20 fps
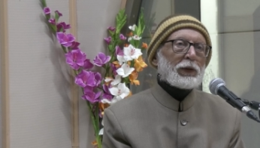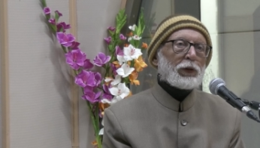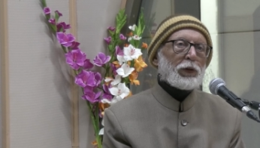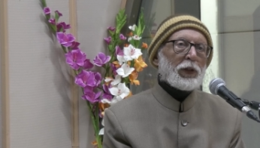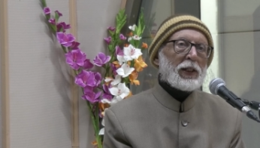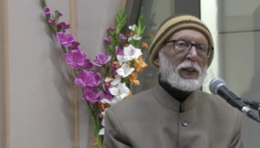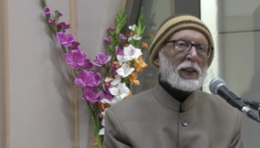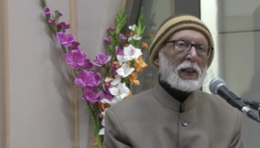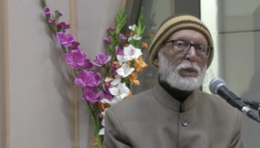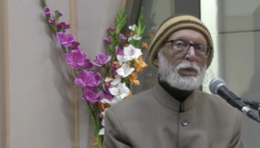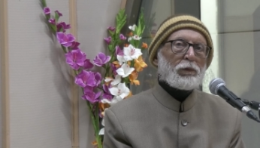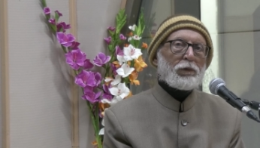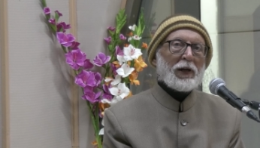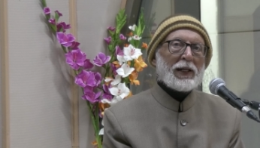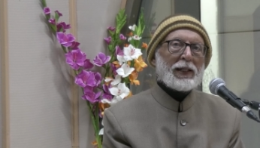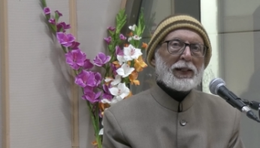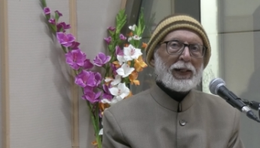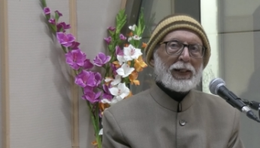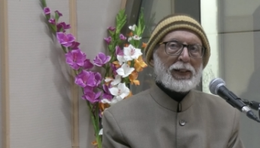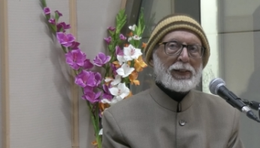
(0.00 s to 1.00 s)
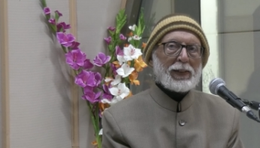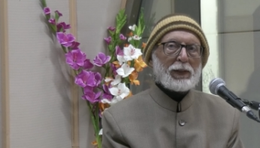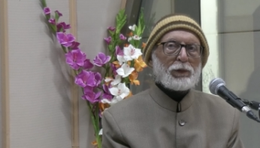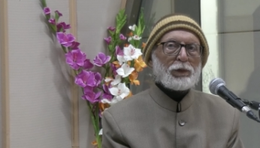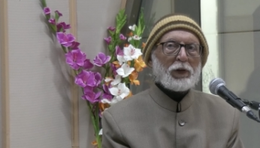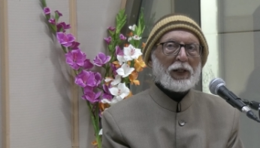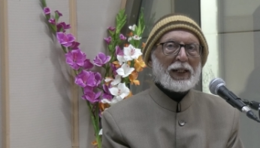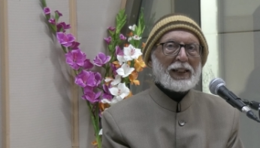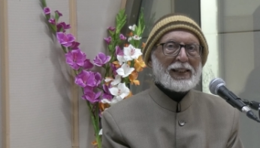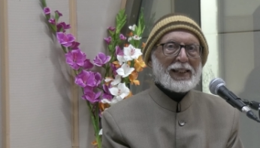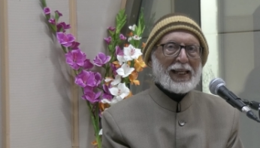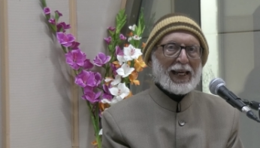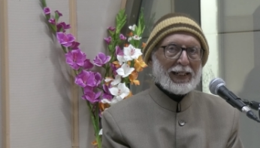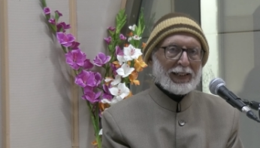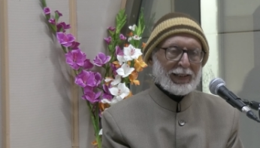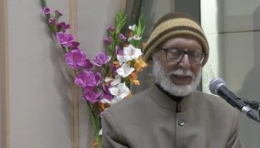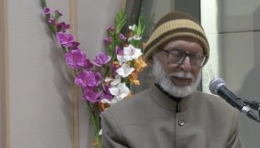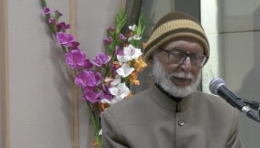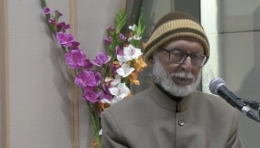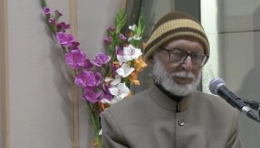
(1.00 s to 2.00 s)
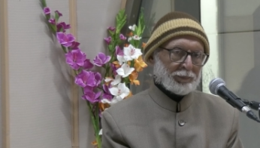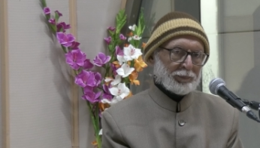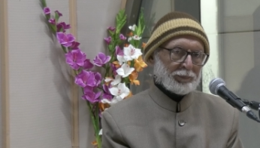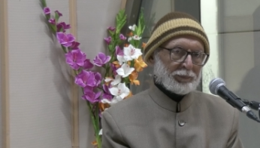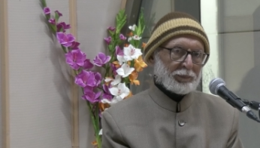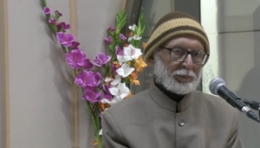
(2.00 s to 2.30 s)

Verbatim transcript: doing some fundraising for a charity.